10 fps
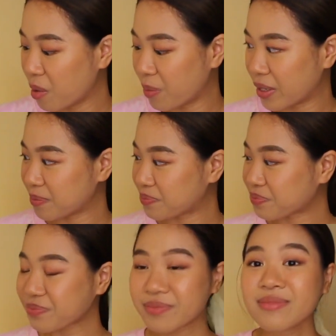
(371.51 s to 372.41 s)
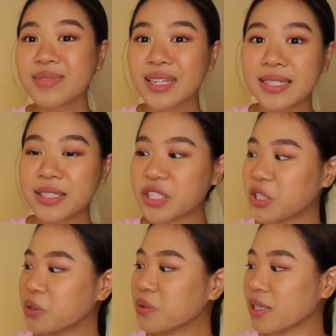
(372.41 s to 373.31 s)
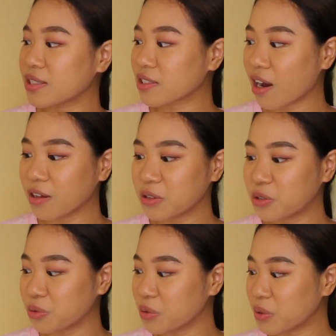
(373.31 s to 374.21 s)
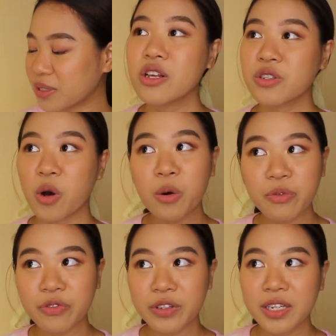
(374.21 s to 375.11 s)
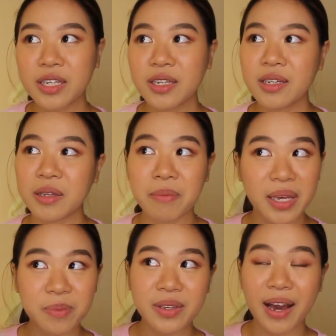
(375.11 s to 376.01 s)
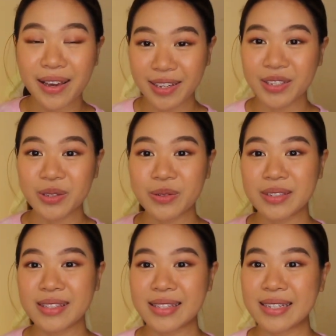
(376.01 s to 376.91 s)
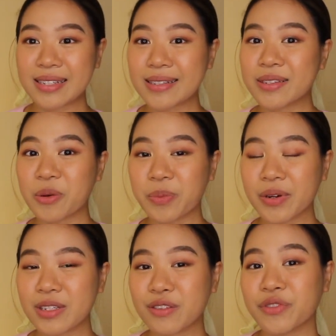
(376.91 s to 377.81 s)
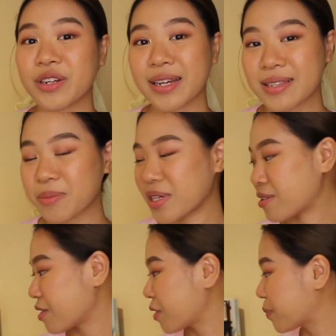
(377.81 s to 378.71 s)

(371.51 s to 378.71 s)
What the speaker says: But it's cute. It's college rule, so hopefully and maybe I can use these notebooks for next semester.